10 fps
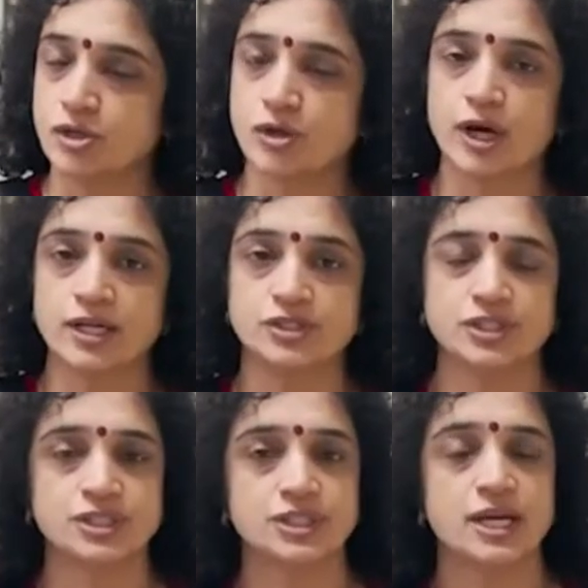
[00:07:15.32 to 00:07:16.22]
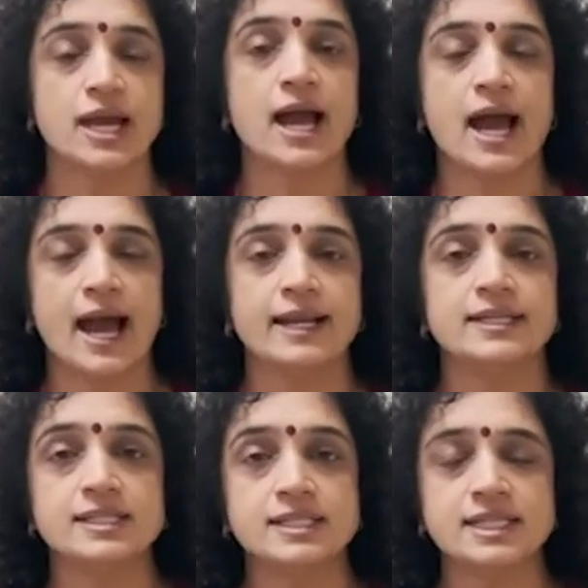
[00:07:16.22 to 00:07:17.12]
a neurologist
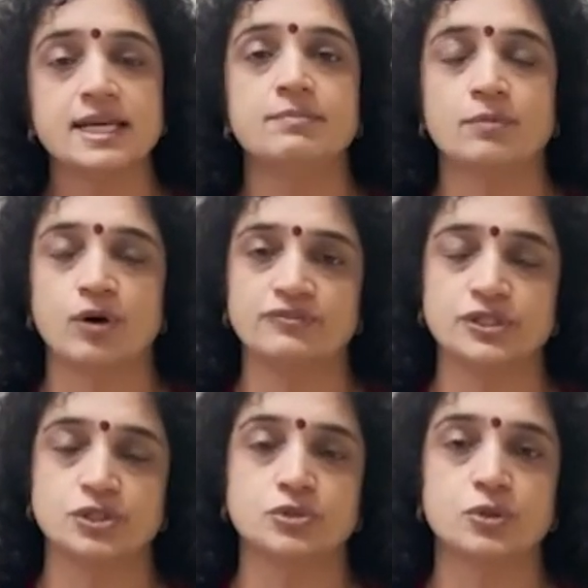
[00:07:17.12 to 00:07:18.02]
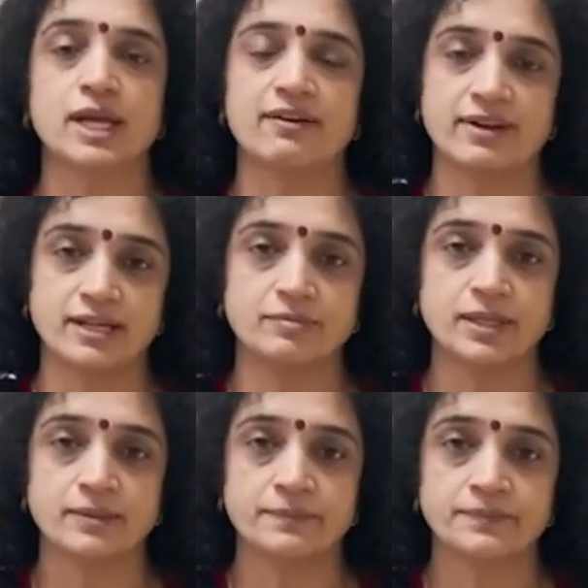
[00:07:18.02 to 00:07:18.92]
and the team of the stroke
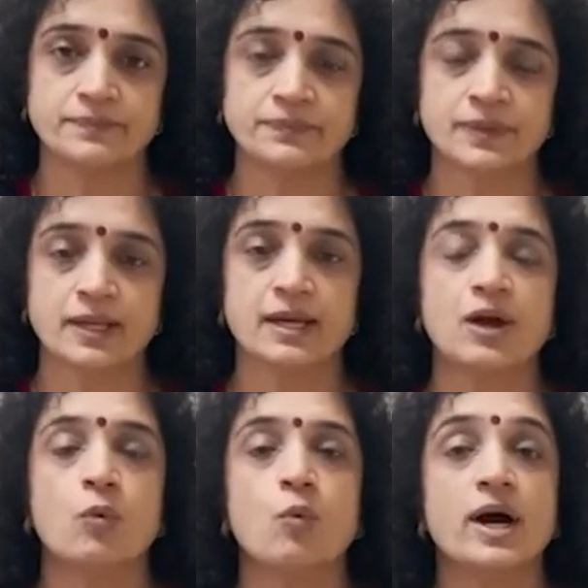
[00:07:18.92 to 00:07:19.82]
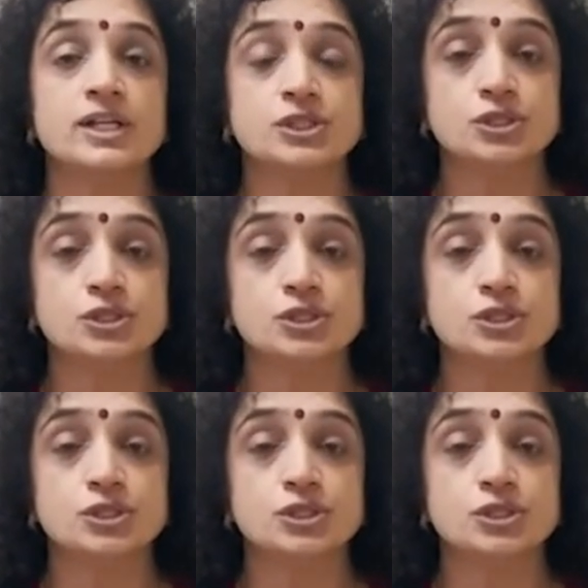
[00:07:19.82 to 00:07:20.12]
available. One